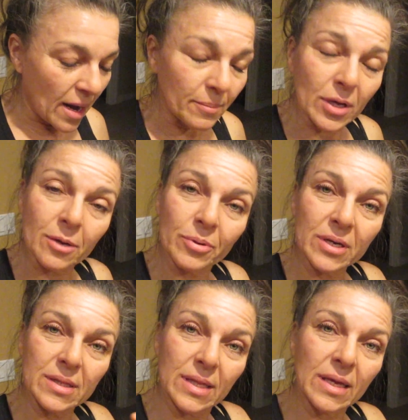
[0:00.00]
I'm going to
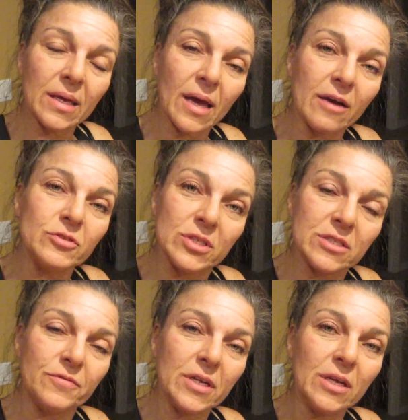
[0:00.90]
put a link after
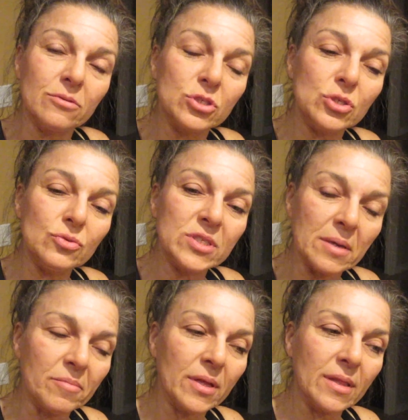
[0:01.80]
this video to
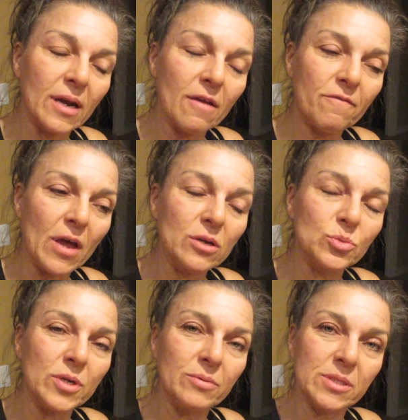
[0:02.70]
something that I
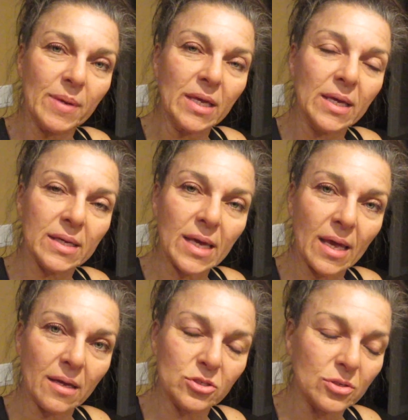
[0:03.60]
found when I was making a
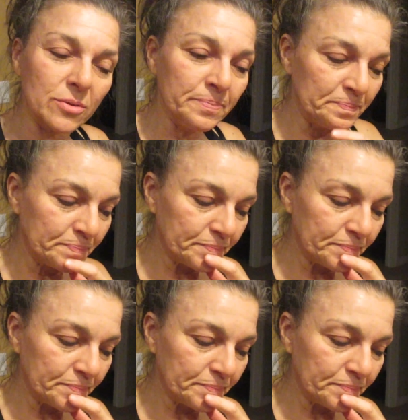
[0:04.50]
candle